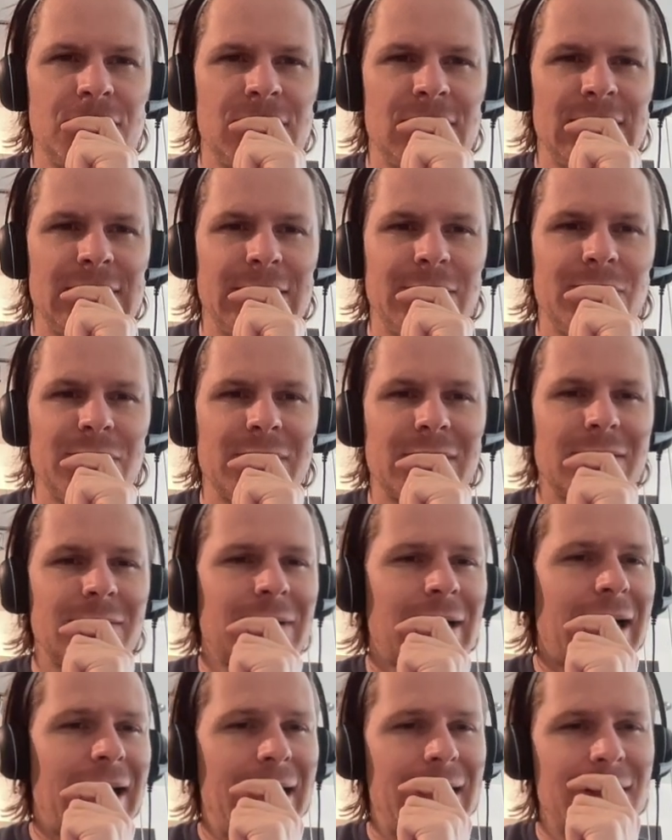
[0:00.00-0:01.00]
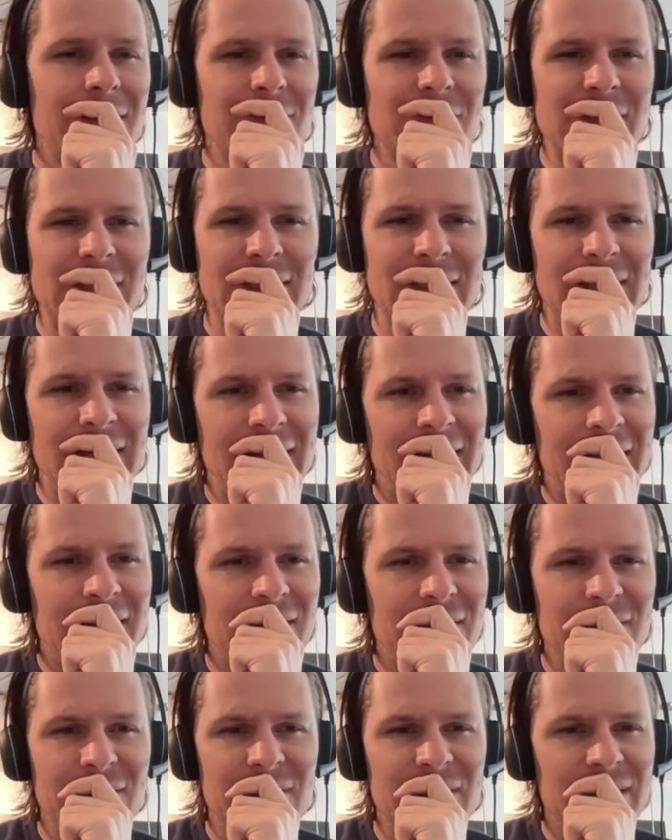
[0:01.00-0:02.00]
It was Grimes and I
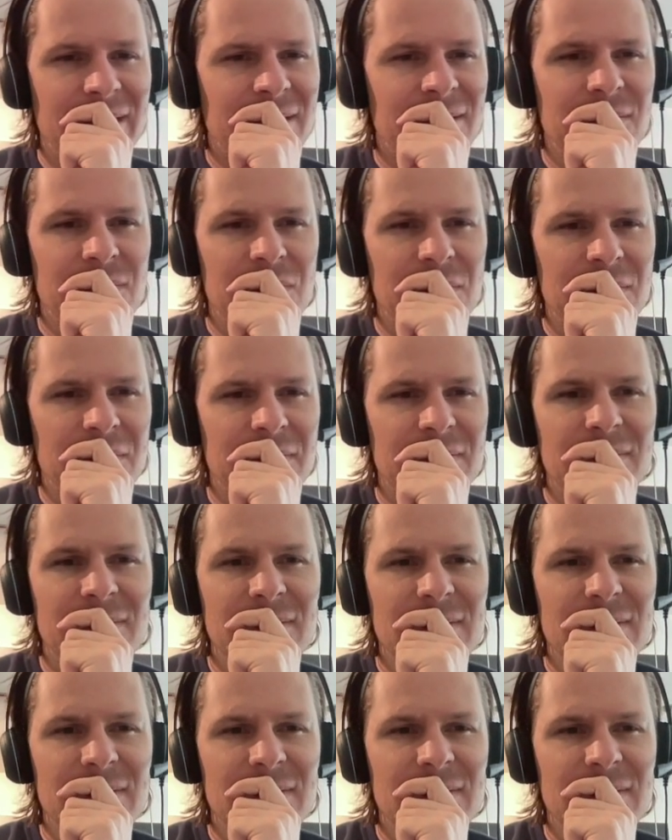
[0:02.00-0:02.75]
don't know the other one.